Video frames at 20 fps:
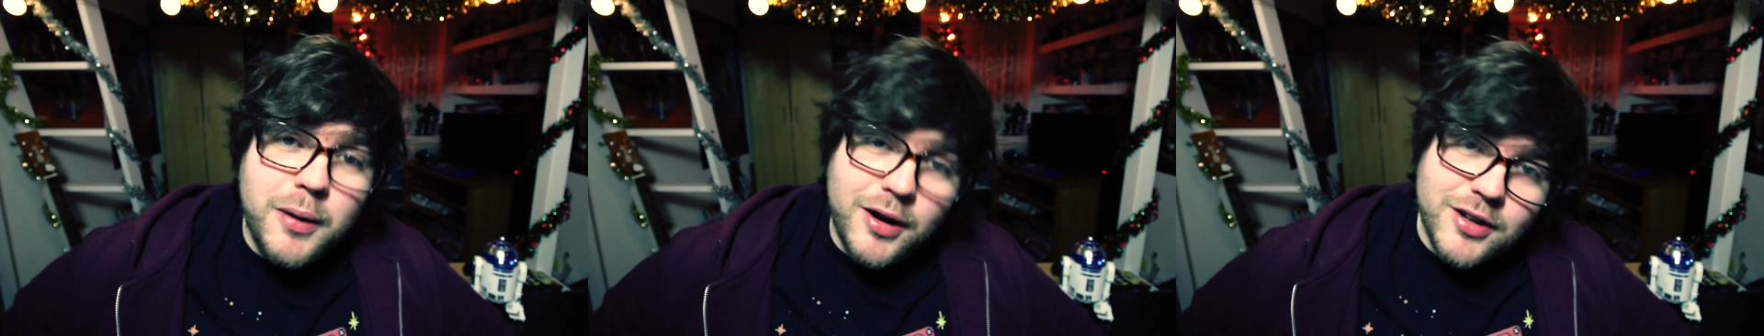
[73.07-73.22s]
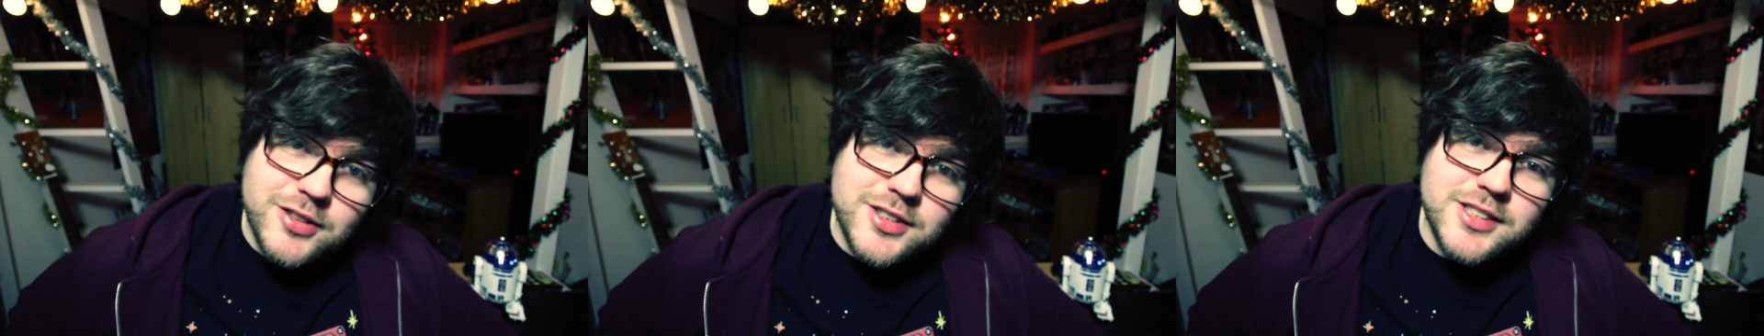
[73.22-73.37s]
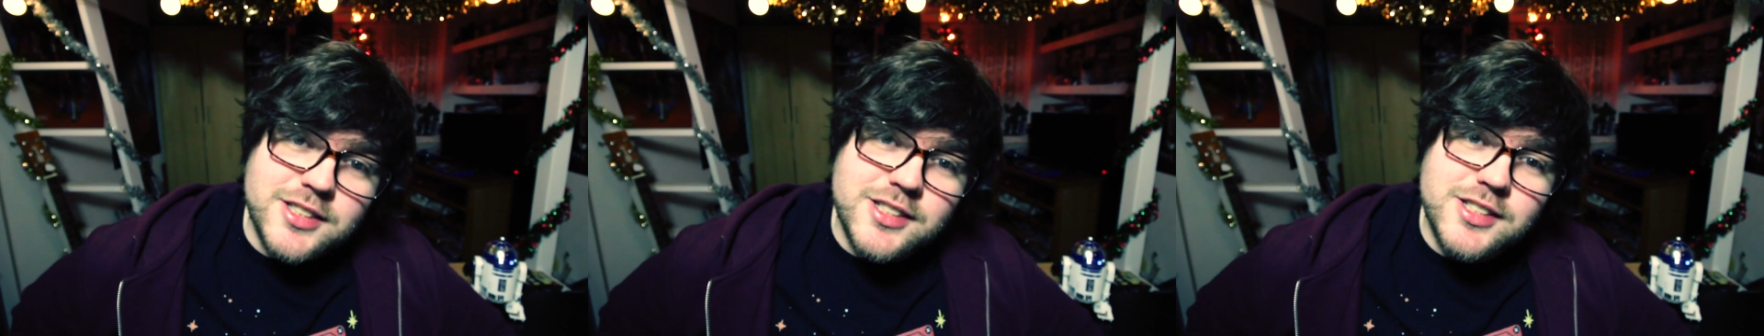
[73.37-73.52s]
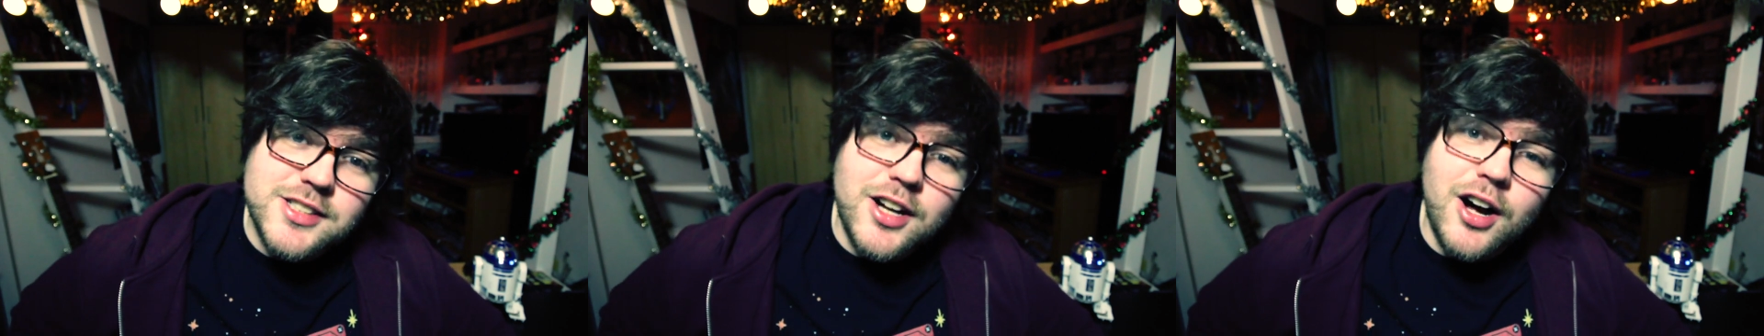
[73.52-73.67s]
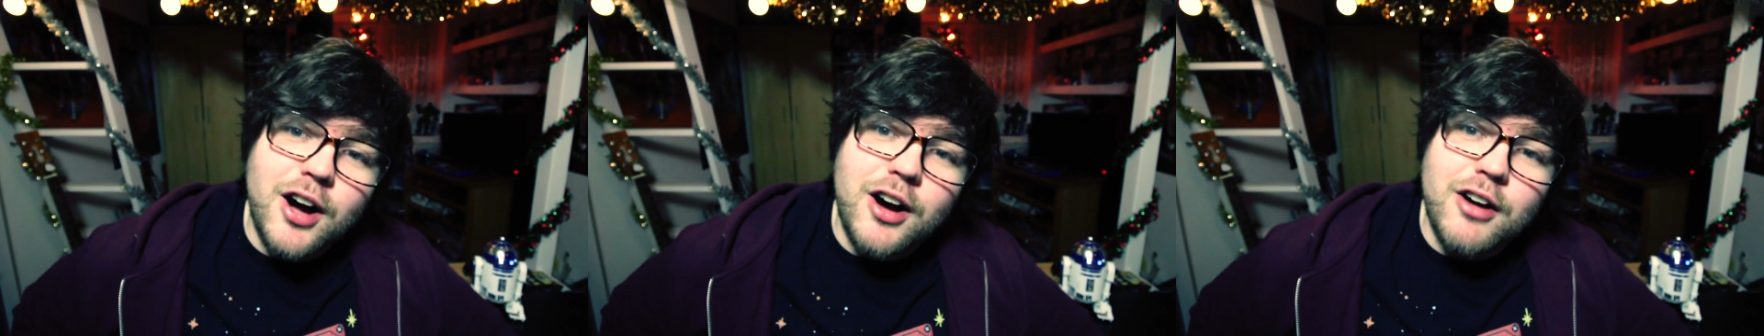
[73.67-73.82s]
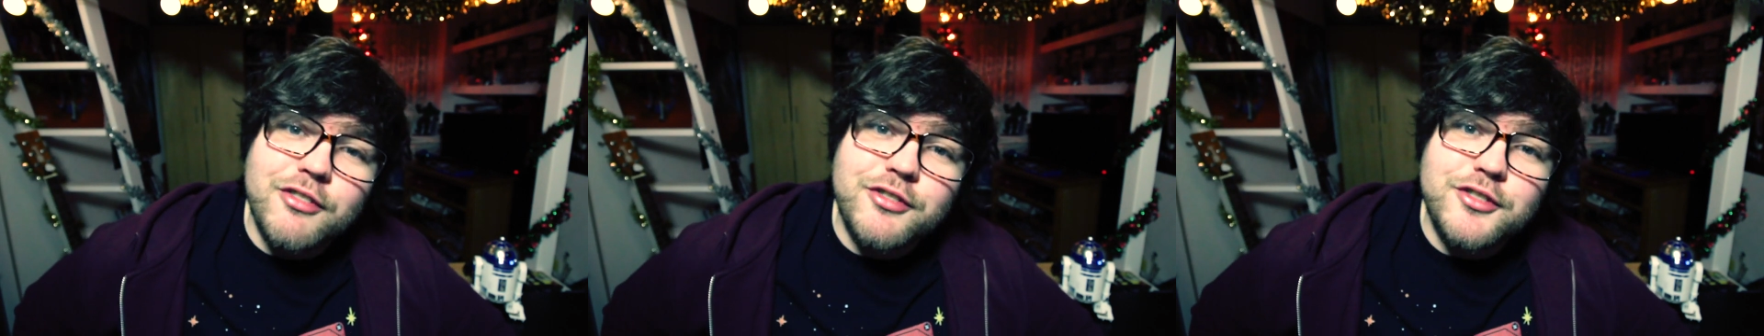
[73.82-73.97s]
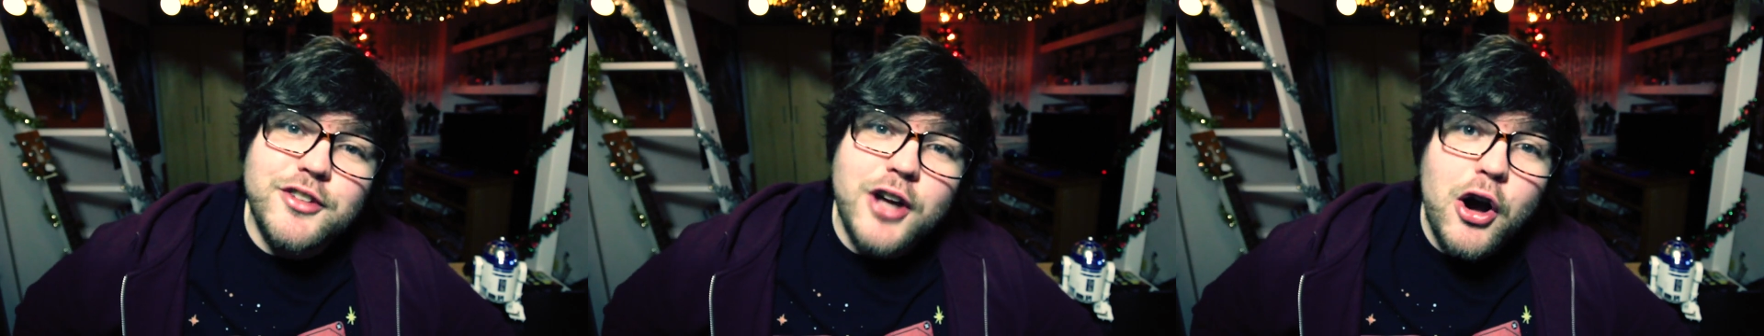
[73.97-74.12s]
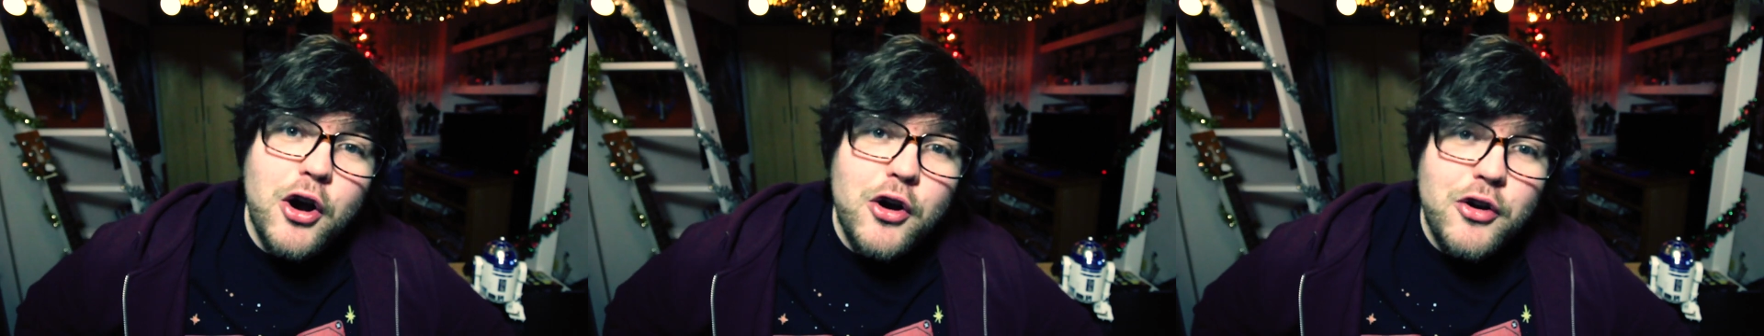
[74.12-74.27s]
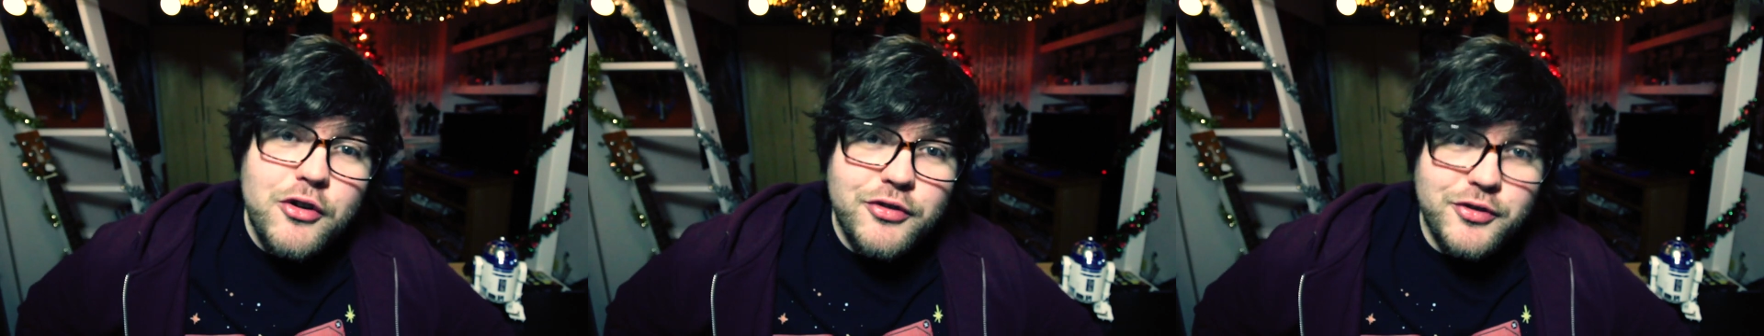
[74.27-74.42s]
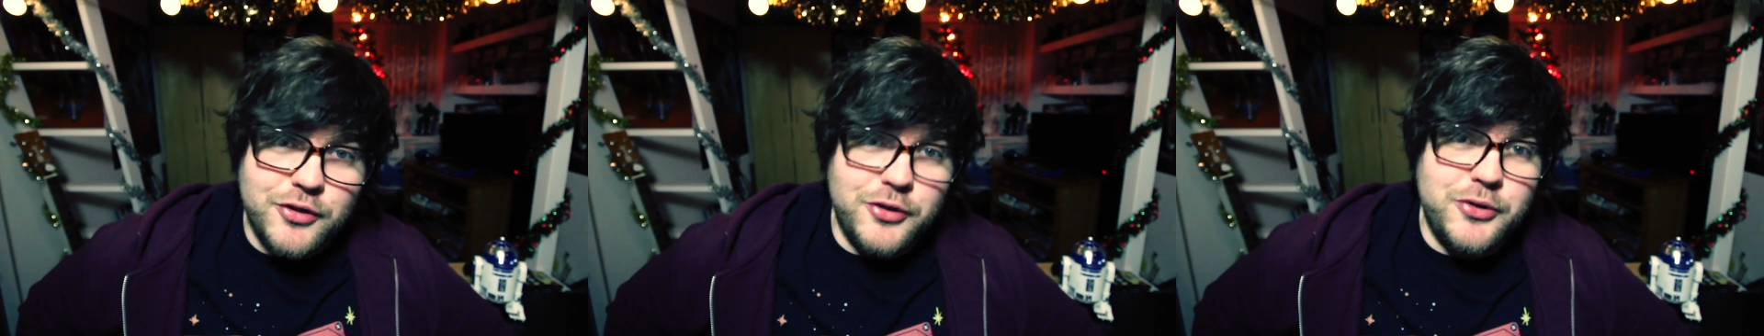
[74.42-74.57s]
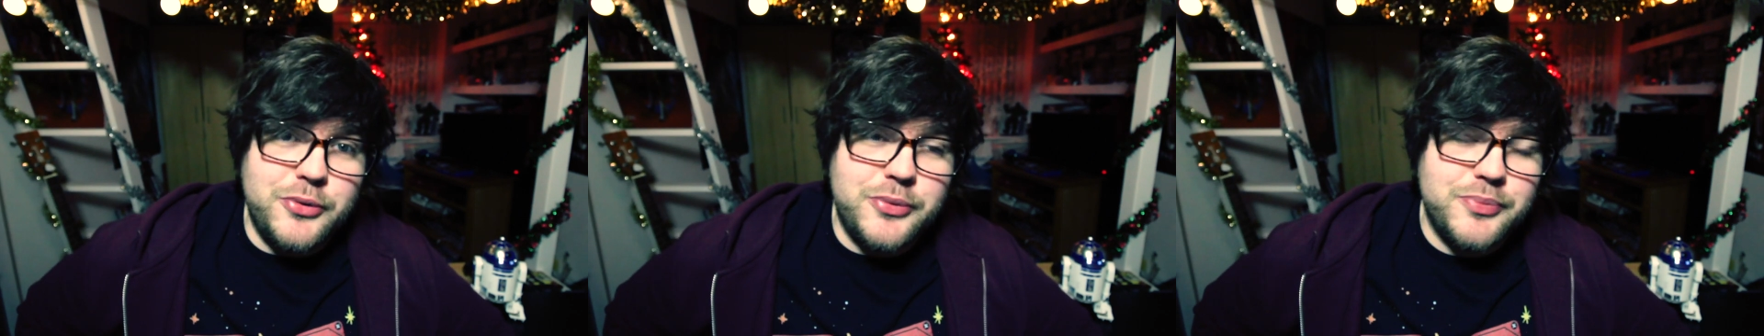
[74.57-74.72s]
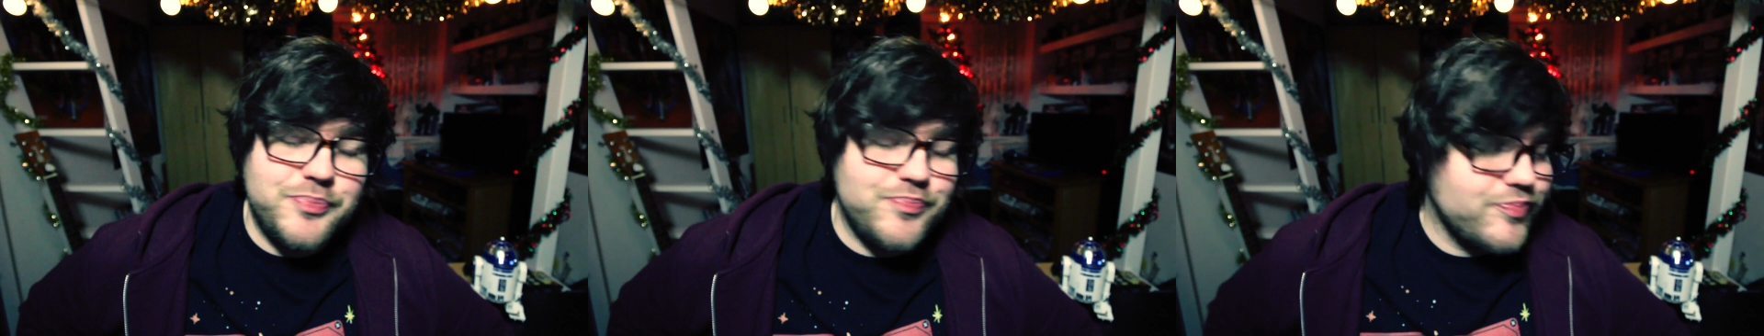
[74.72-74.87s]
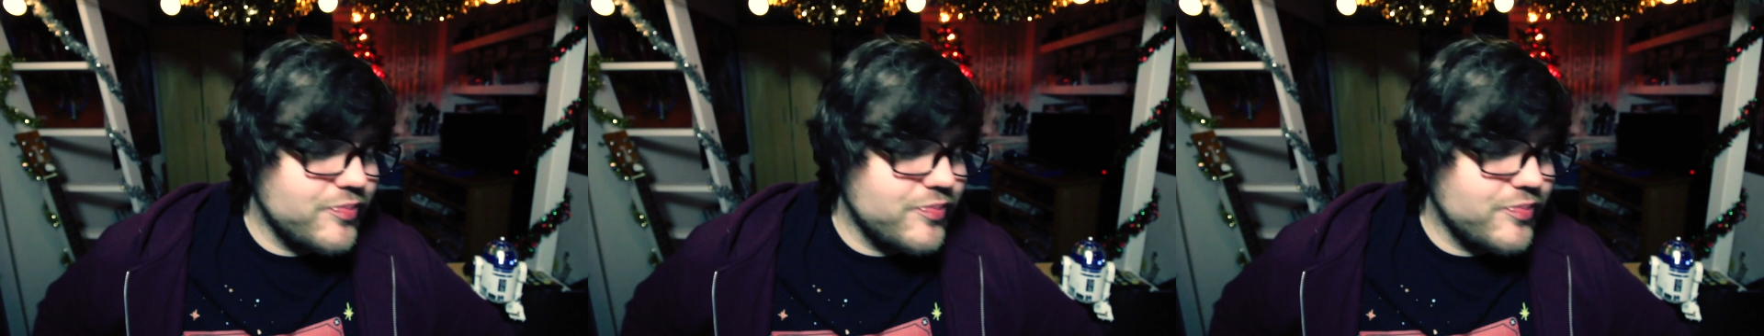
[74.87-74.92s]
boxes of tofu.